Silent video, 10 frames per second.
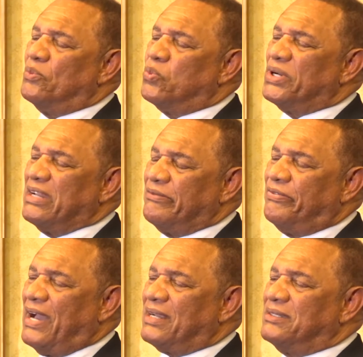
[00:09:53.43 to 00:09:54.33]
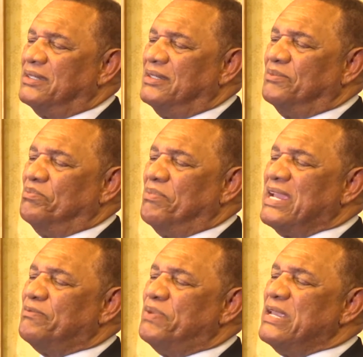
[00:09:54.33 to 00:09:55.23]
would in fact
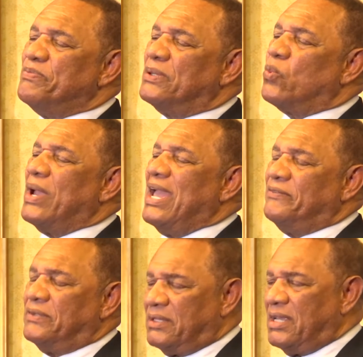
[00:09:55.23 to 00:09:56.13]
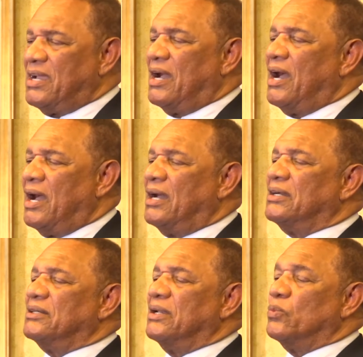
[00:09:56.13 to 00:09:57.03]
make people wherever they are
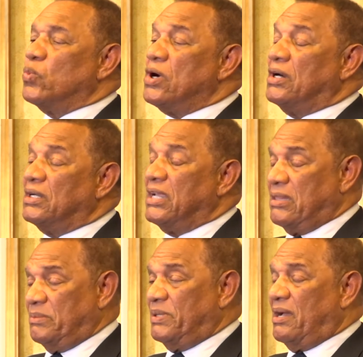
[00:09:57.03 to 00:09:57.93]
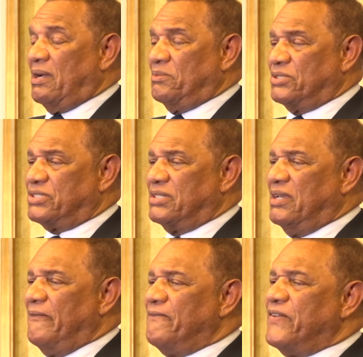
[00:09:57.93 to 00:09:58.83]
and were in the Bahamas
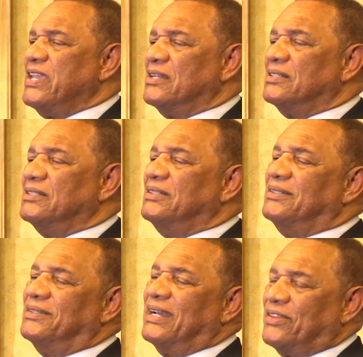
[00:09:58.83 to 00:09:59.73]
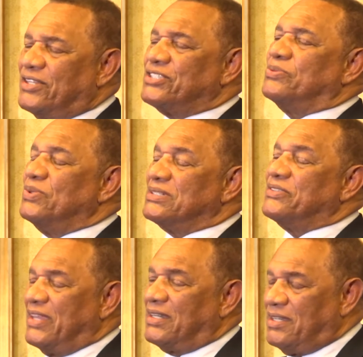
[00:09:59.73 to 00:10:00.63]
feel that this was
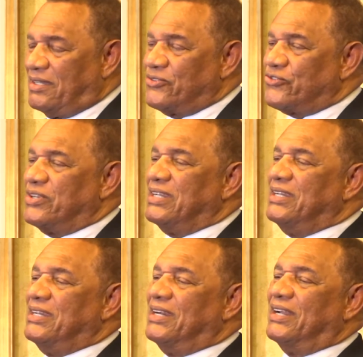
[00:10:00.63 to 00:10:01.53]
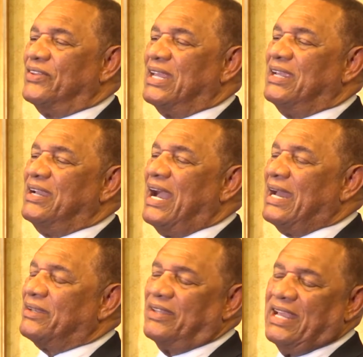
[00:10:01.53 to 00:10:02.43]
their country, and they
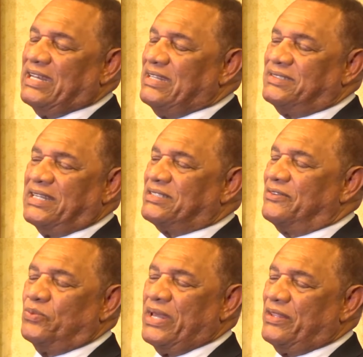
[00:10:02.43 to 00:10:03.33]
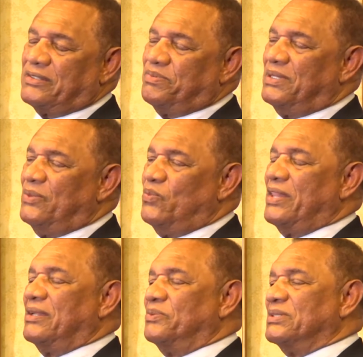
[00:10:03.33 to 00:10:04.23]
had any sense of whether it was